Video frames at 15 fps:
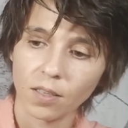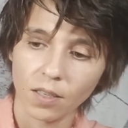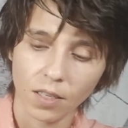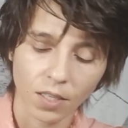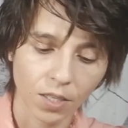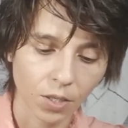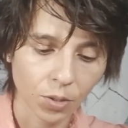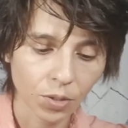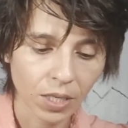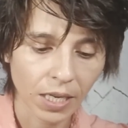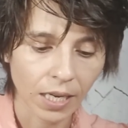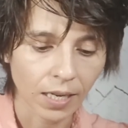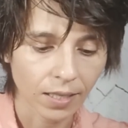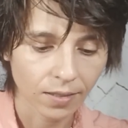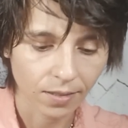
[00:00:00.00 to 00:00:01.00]
And you
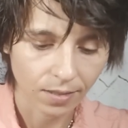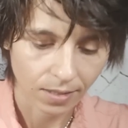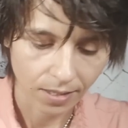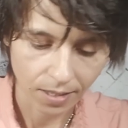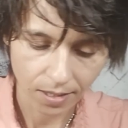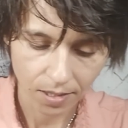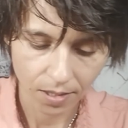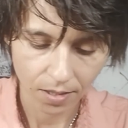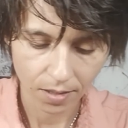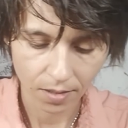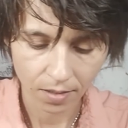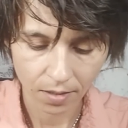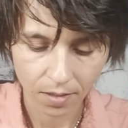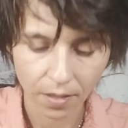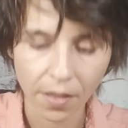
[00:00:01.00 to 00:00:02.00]
get
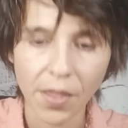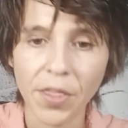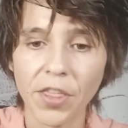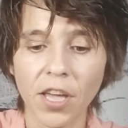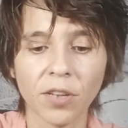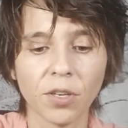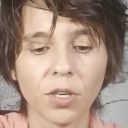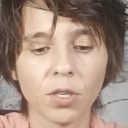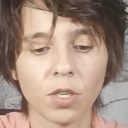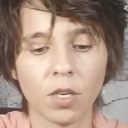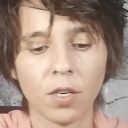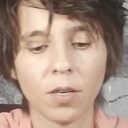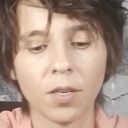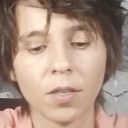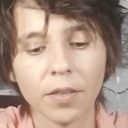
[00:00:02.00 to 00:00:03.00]
distant
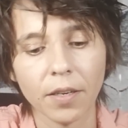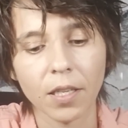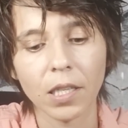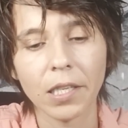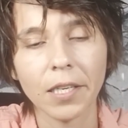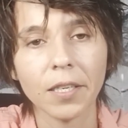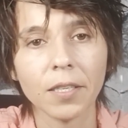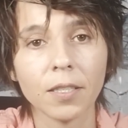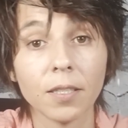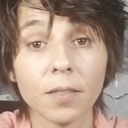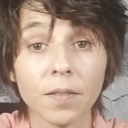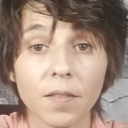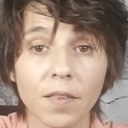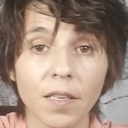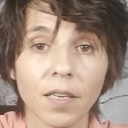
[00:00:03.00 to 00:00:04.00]
thunder, clear
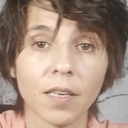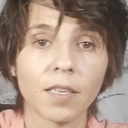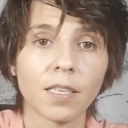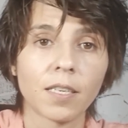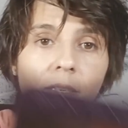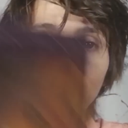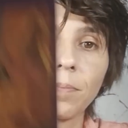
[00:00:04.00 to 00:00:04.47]
the air.